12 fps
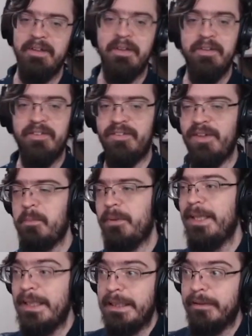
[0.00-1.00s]
Step
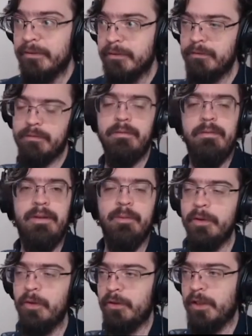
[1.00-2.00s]
ID. And
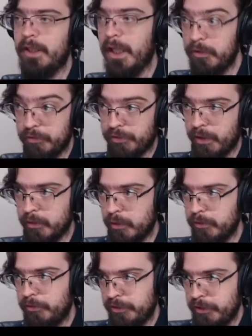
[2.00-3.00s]
we're not going to get into
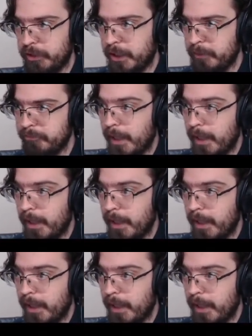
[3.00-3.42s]
psychology, okay?